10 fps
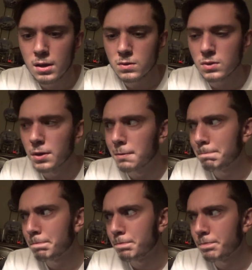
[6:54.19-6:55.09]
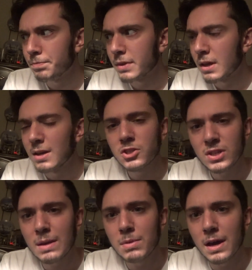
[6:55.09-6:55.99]
So
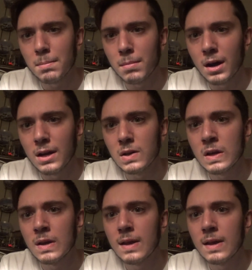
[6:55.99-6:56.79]
just keep that in mind.